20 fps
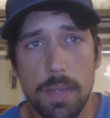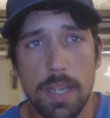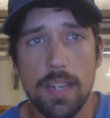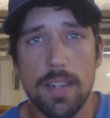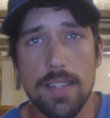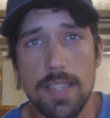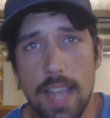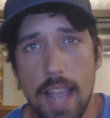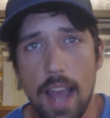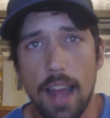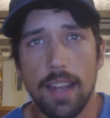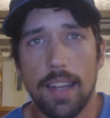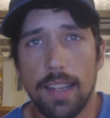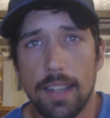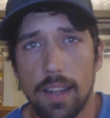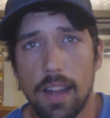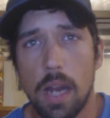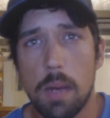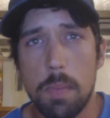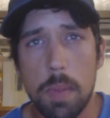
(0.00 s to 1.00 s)
because yeah,
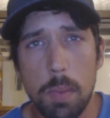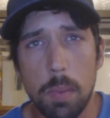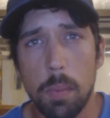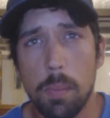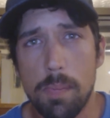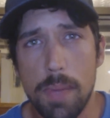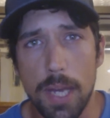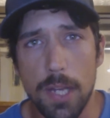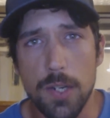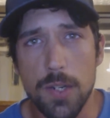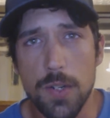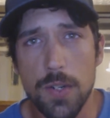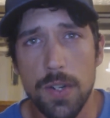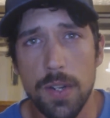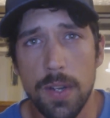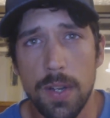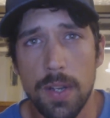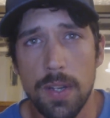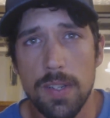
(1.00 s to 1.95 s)
like a lot of people bitched.